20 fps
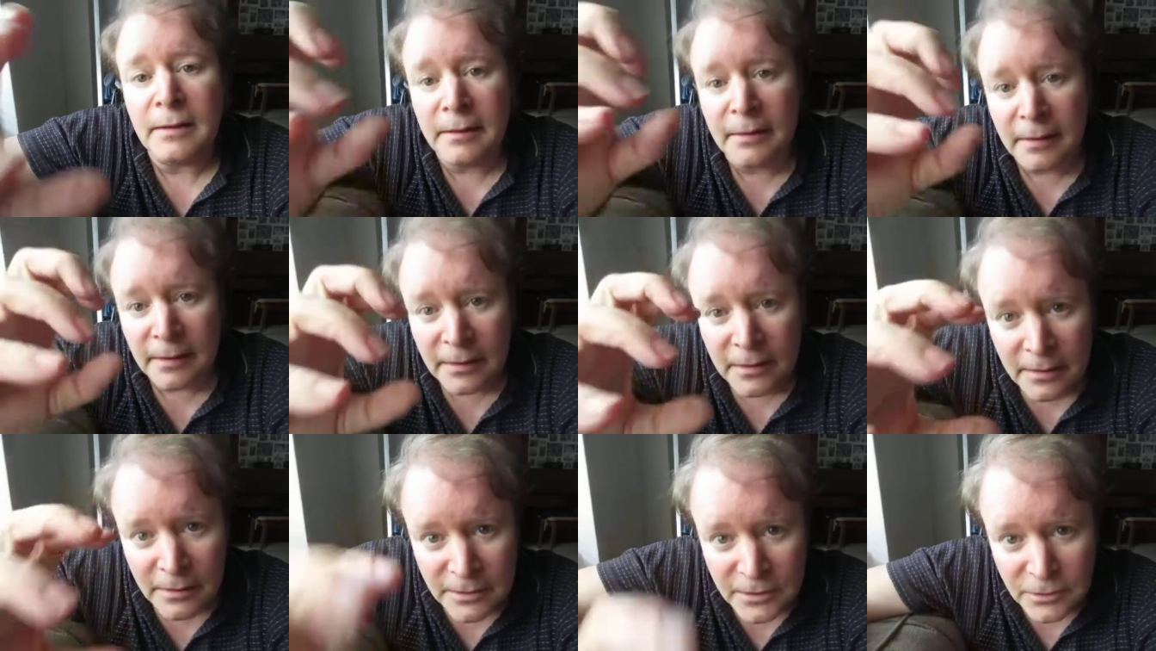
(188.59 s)

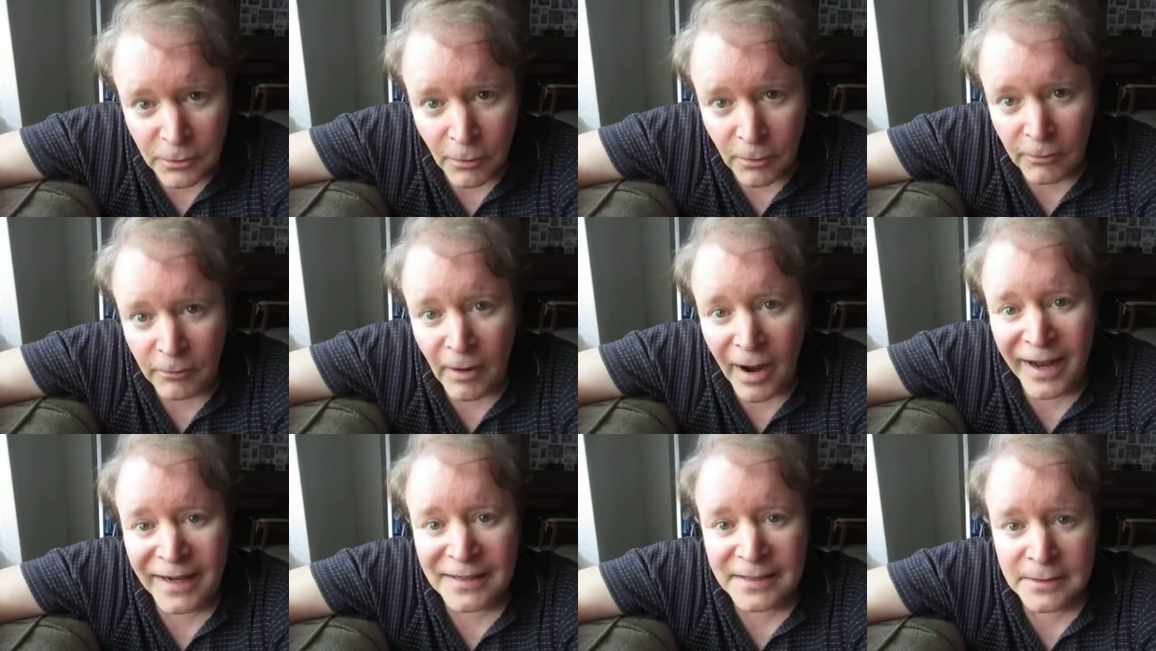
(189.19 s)
the
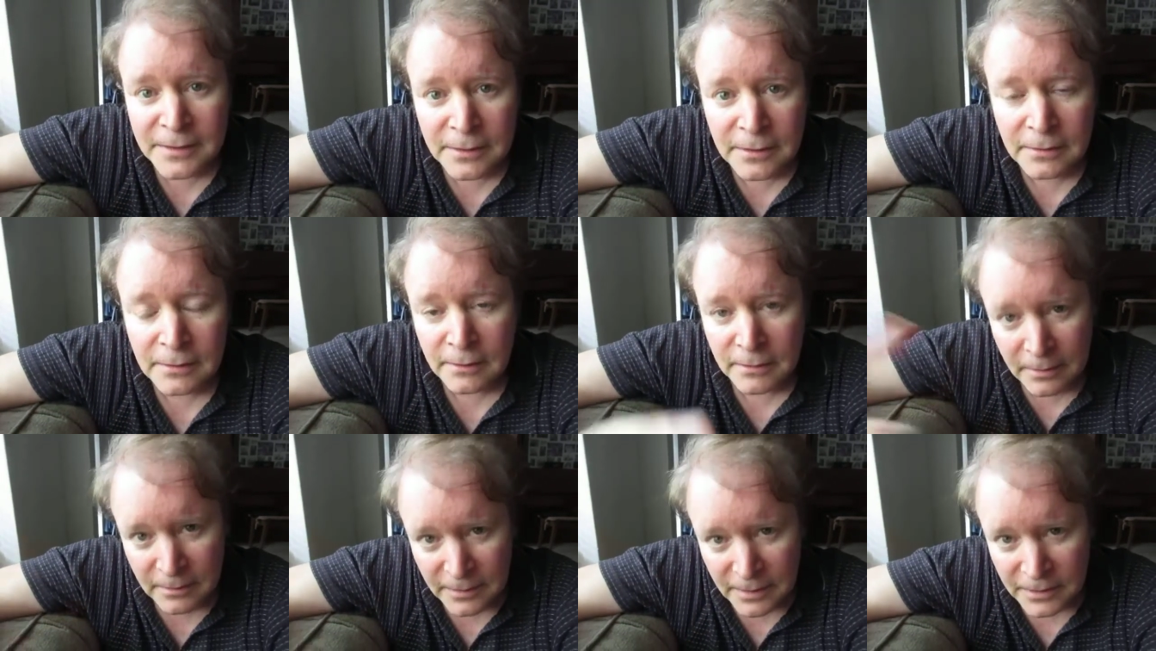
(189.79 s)
Torah,
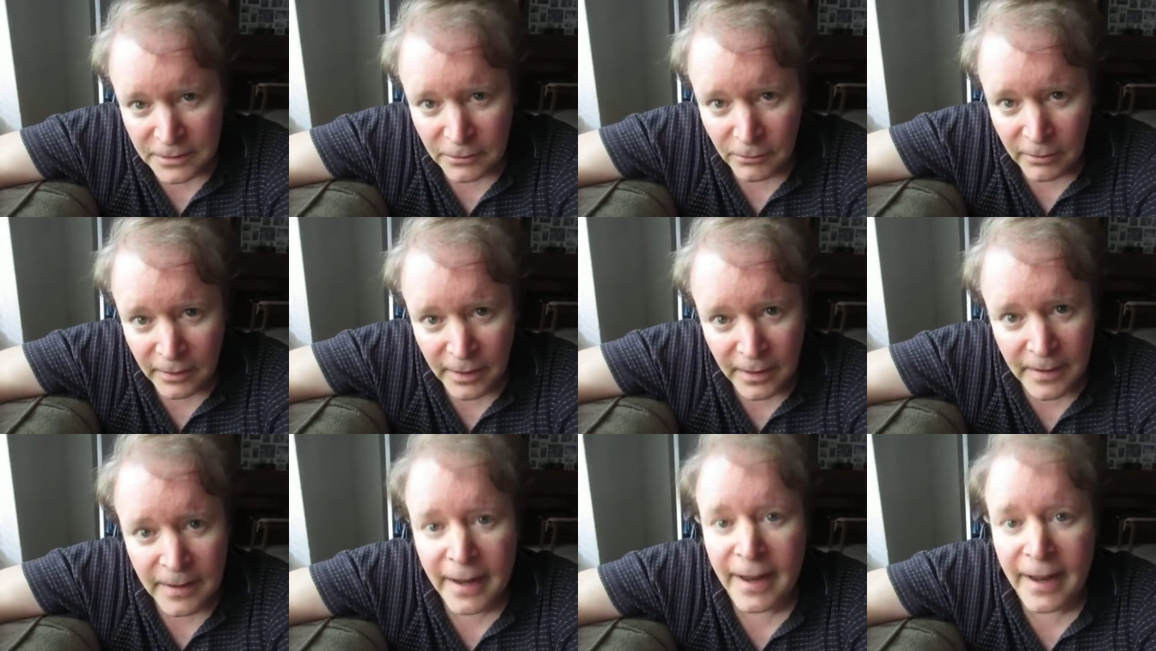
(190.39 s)
the Torah,